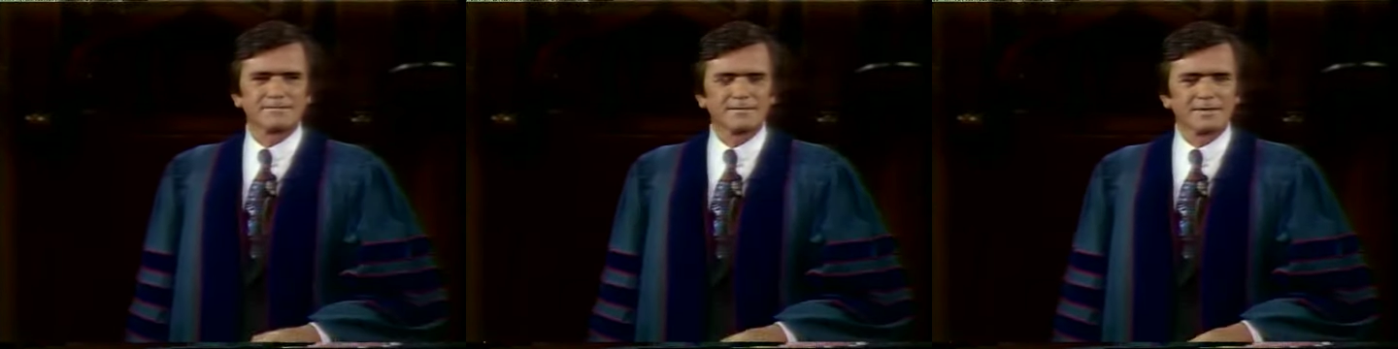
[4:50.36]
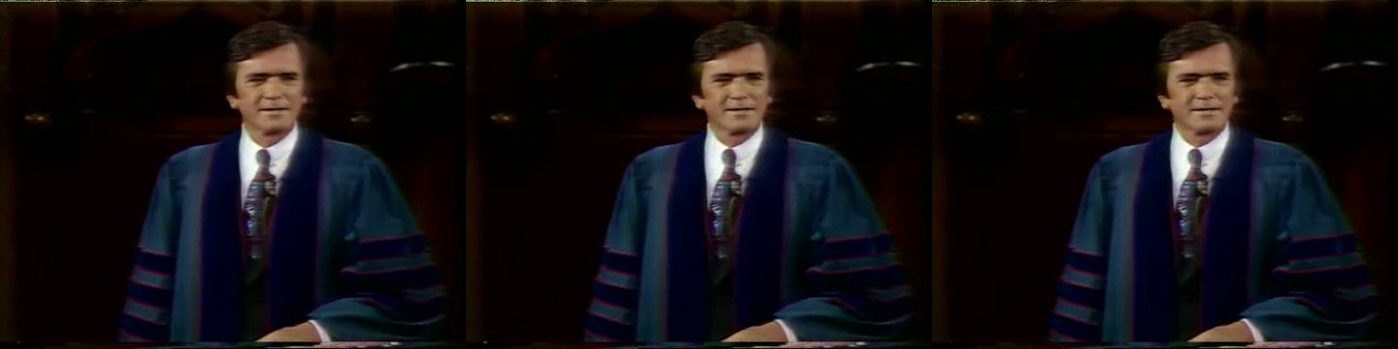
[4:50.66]

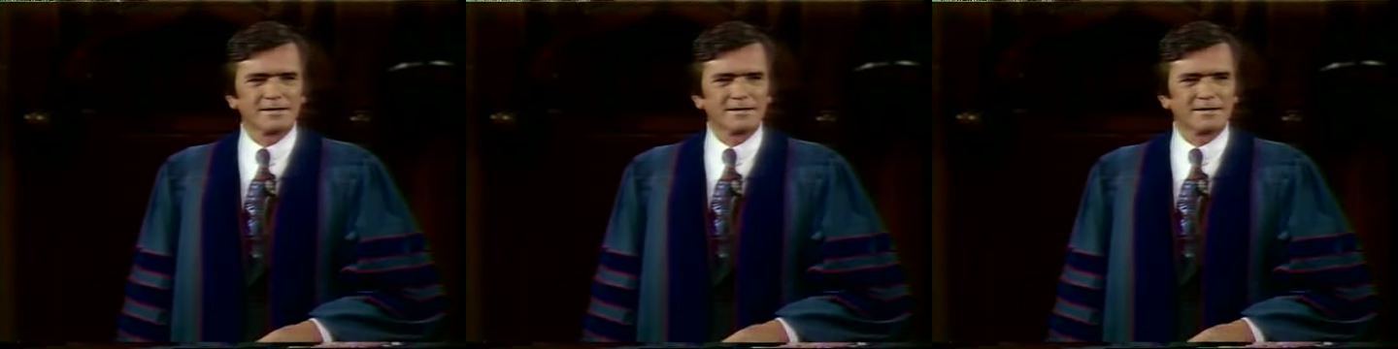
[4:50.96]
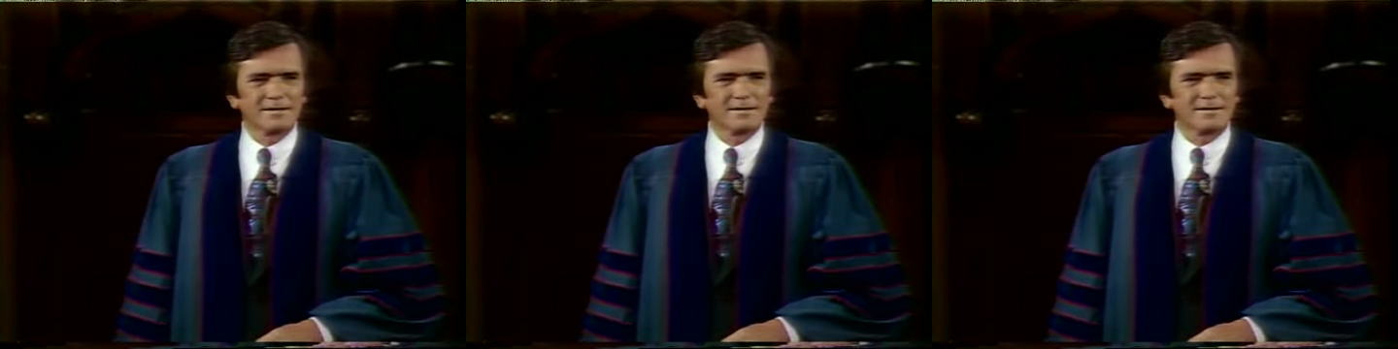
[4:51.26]

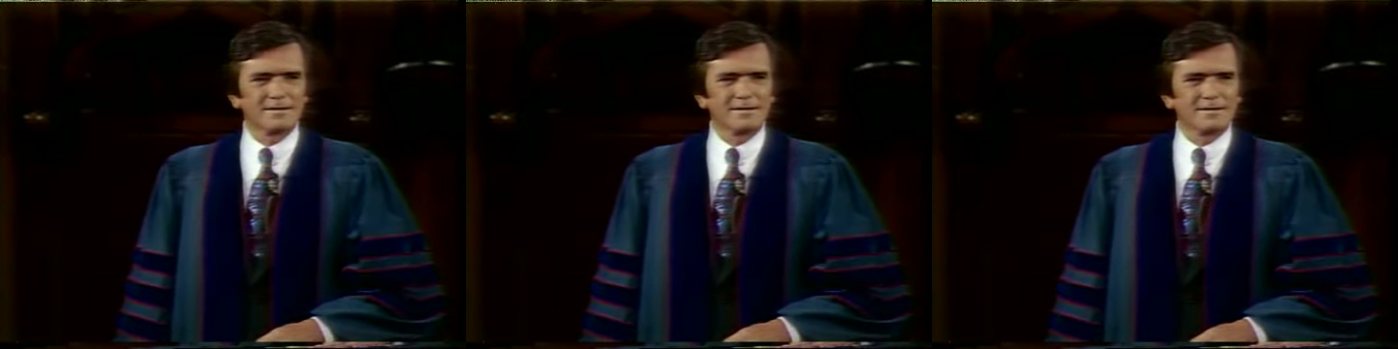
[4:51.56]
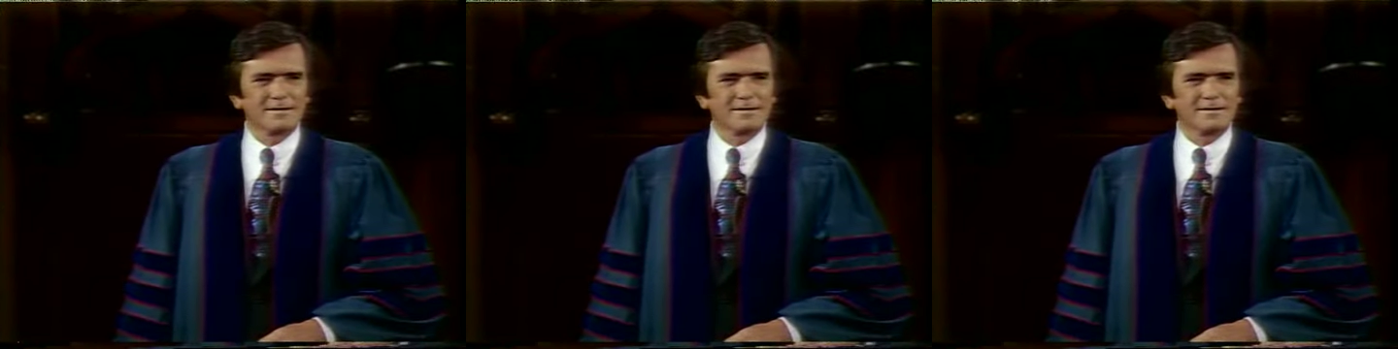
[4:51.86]

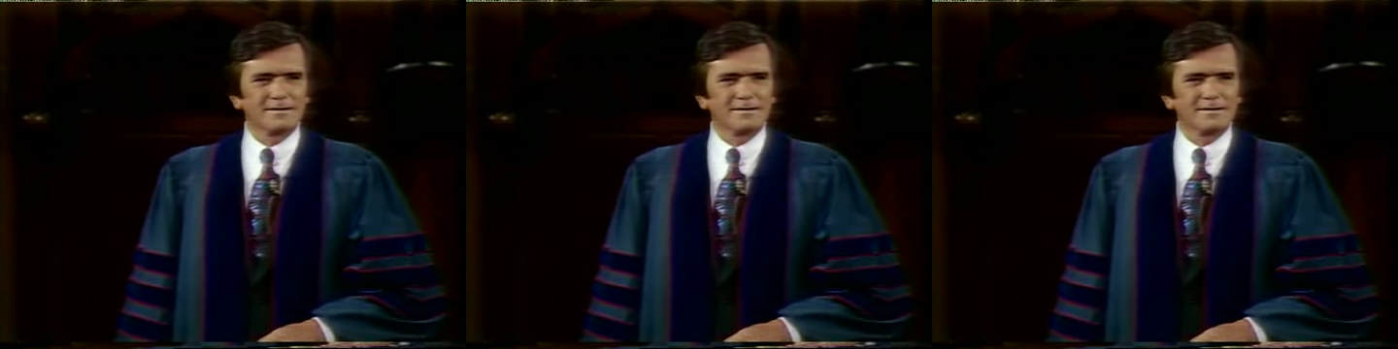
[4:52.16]
Nobody speaks.